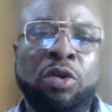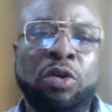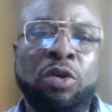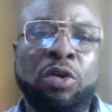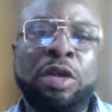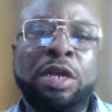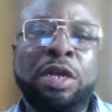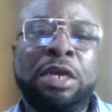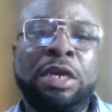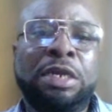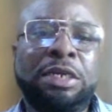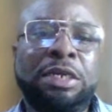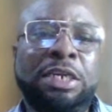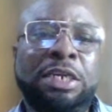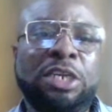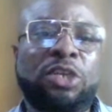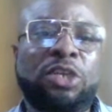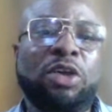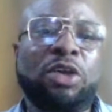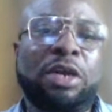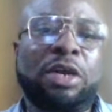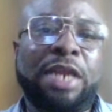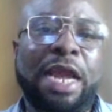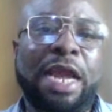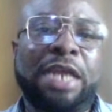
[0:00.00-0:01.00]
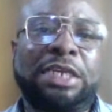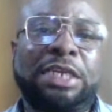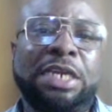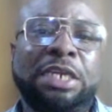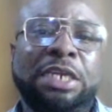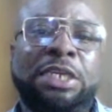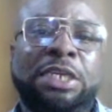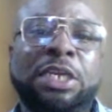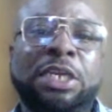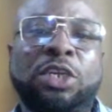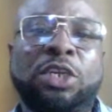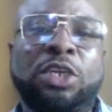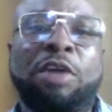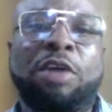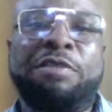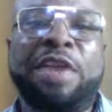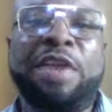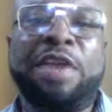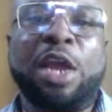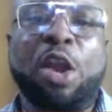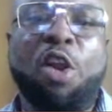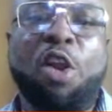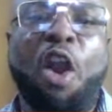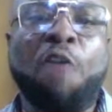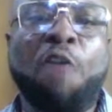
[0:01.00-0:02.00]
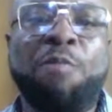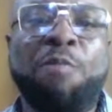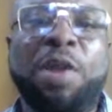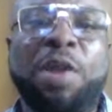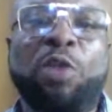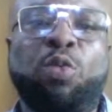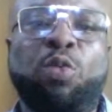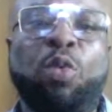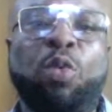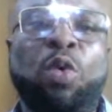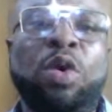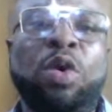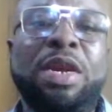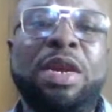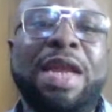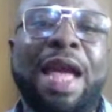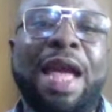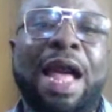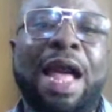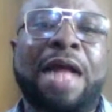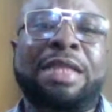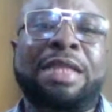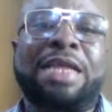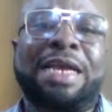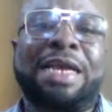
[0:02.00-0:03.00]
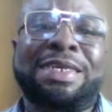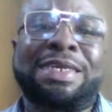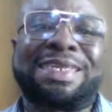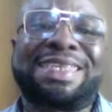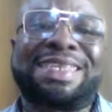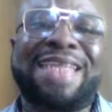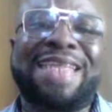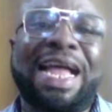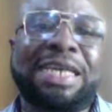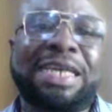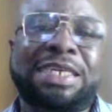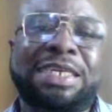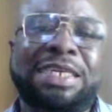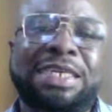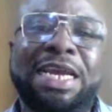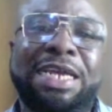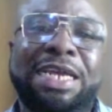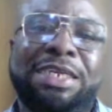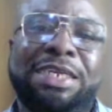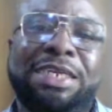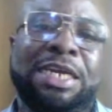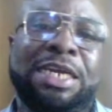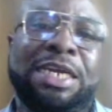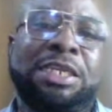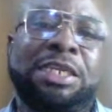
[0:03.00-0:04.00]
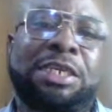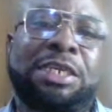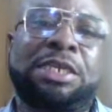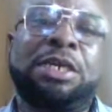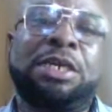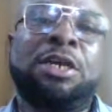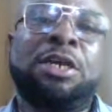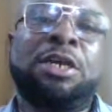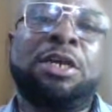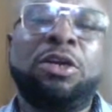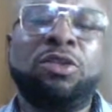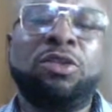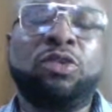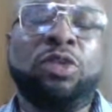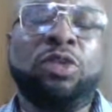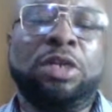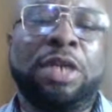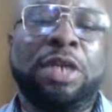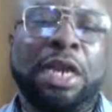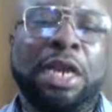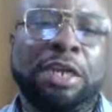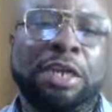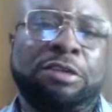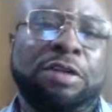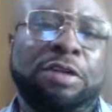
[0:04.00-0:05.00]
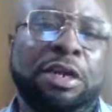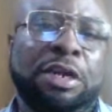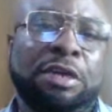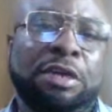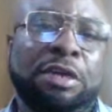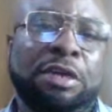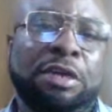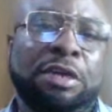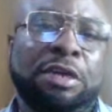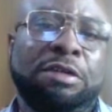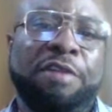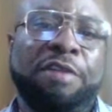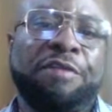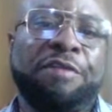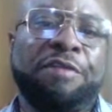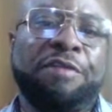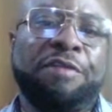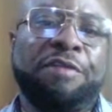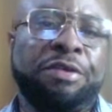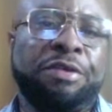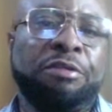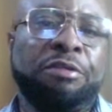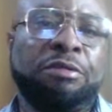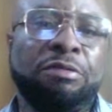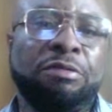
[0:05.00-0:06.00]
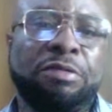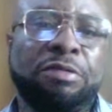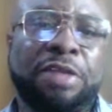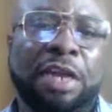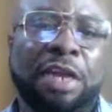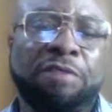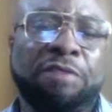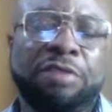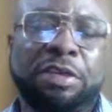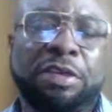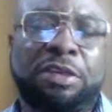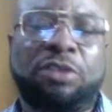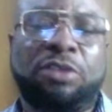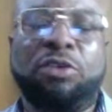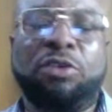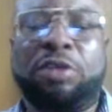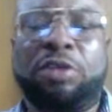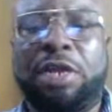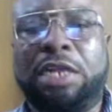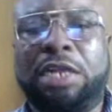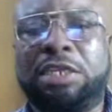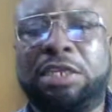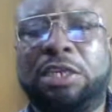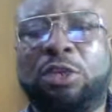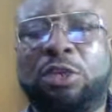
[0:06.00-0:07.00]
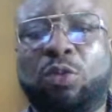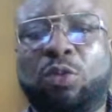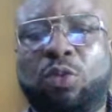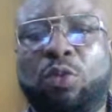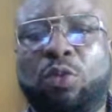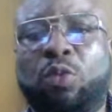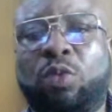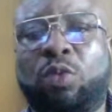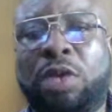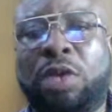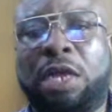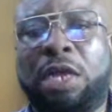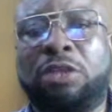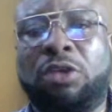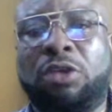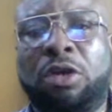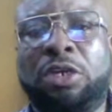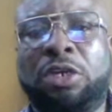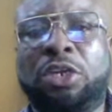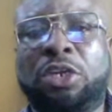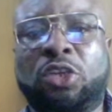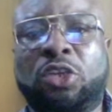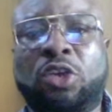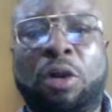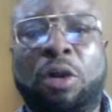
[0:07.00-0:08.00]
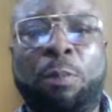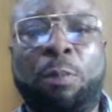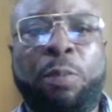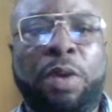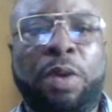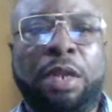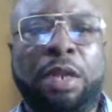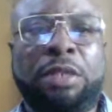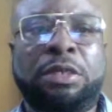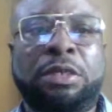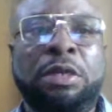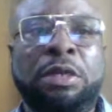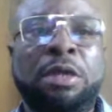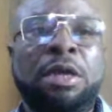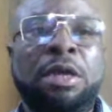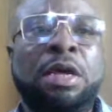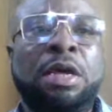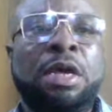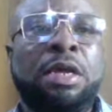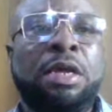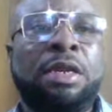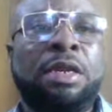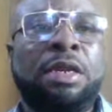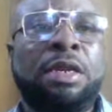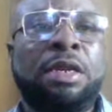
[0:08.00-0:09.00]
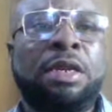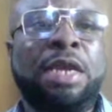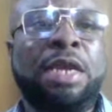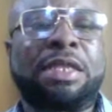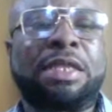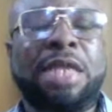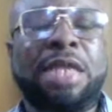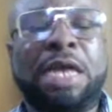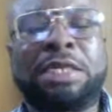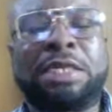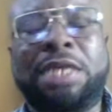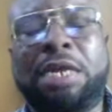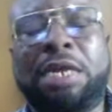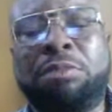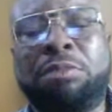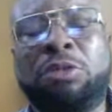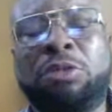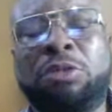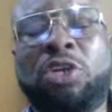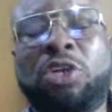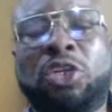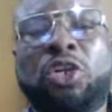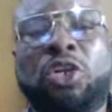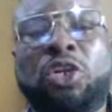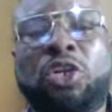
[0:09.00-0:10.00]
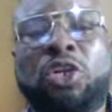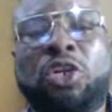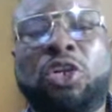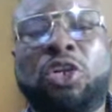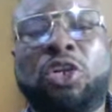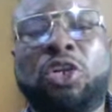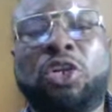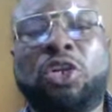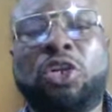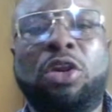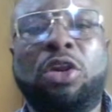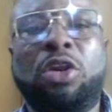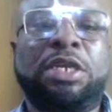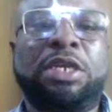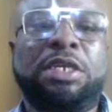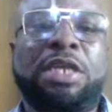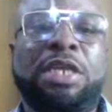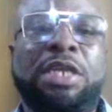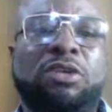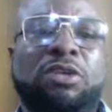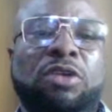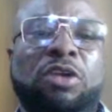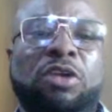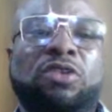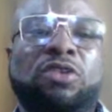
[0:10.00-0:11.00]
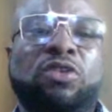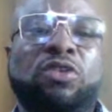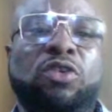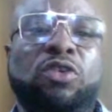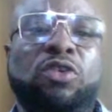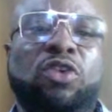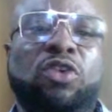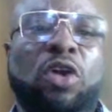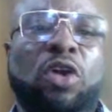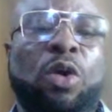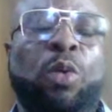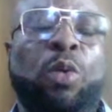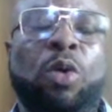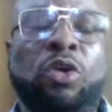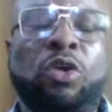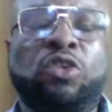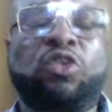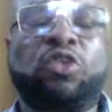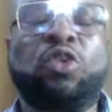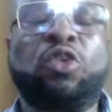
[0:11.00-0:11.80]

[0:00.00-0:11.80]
these other agencies of the government will only act as tax agents to the Nigerian Revenue Service. So that is that on its component. Now, the tax administration law, what it has also done was to